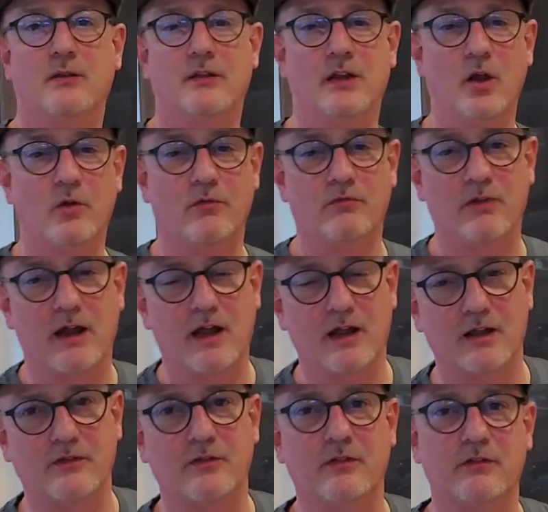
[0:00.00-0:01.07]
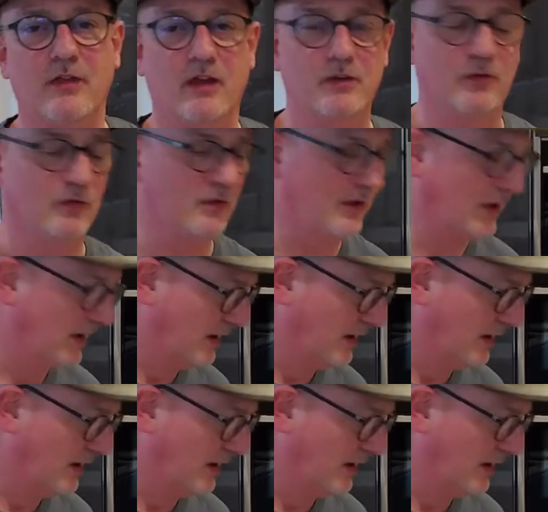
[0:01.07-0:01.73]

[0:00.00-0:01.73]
they don't rise, this, that and the other.